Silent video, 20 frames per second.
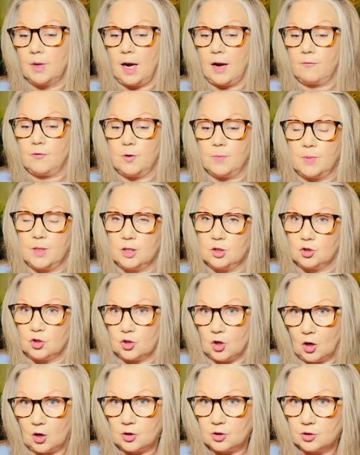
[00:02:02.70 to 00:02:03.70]
have to be
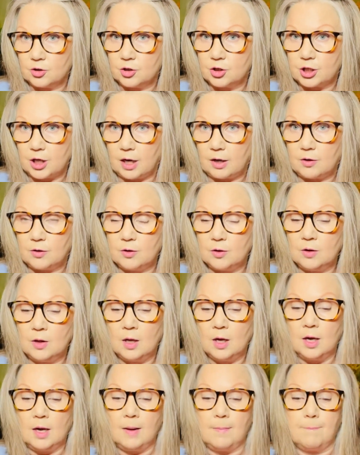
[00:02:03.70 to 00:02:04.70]
Dr. Jekyll,
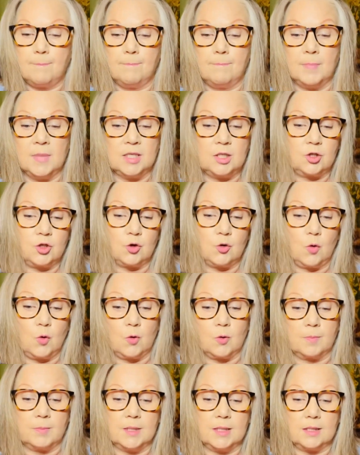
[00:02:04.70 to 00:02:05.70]
Mr.
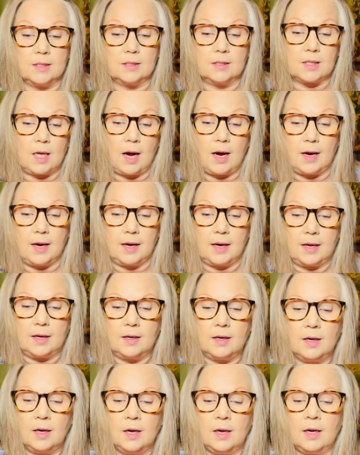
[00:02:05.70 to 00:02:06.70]
or Mrs.
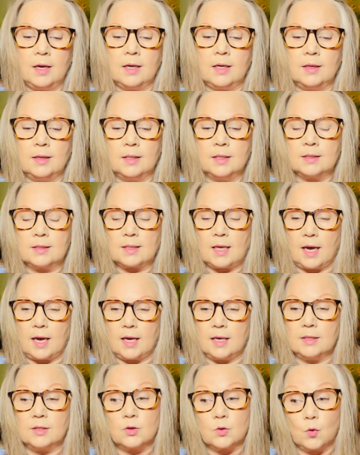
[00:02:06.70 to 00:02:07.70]
Hyde in this
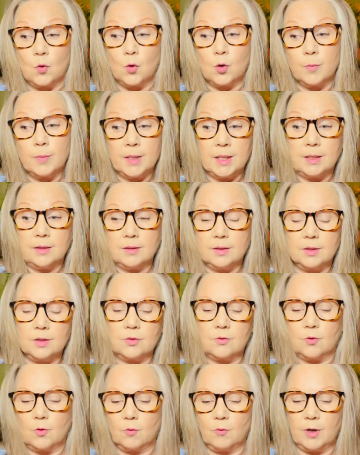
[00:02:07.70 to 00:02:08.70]
case, or Ms.
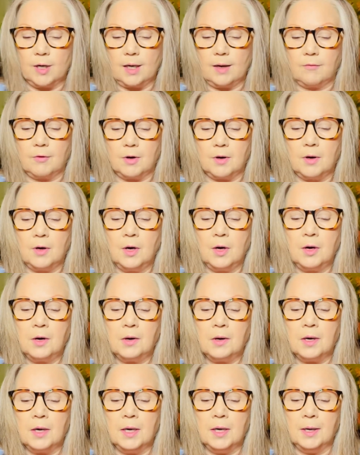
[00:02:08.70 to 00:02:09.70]
or whatever.
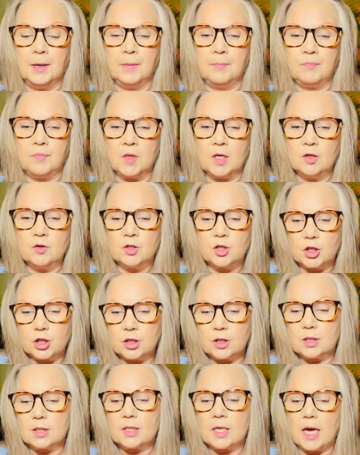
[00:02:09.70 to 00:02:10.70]
You
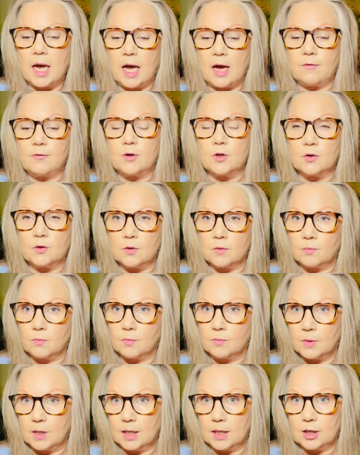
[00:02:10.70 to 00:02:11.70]
just have to
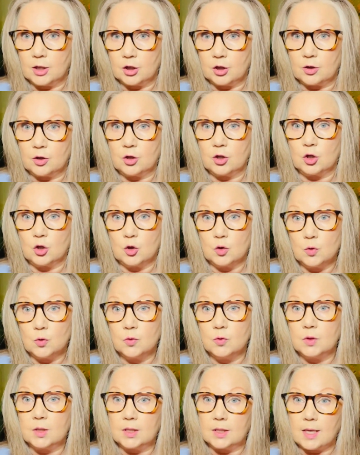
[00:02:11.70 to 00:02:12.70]
like
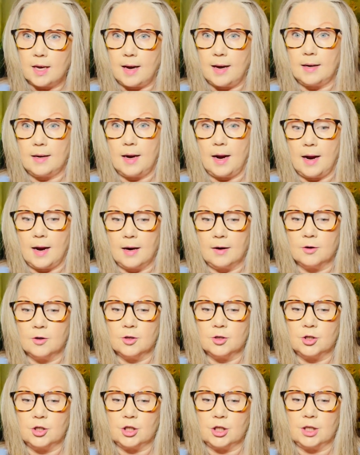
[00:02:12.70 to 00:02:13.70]
use that
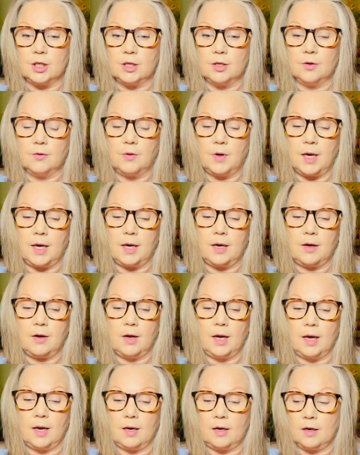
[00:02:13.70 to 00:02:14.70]
energy, okay?
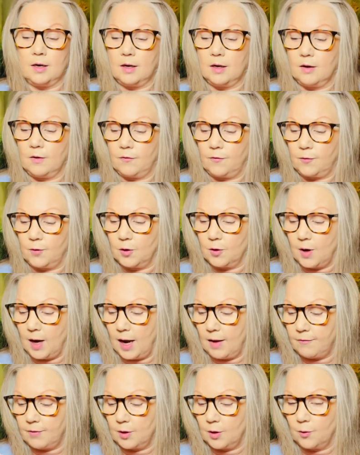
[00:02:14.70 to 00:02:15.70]
And if you're
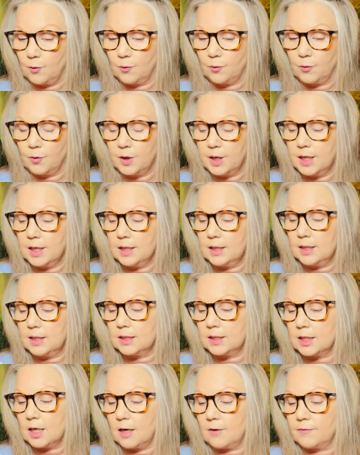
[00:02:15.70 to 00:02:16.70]
having a really
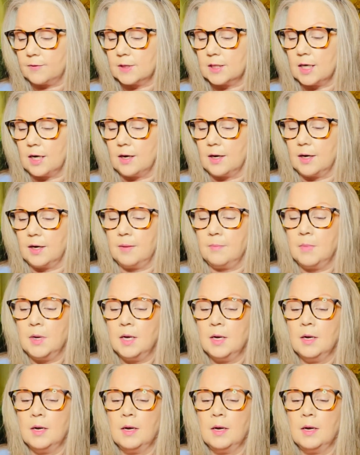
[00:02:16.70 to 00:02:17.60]
tough time,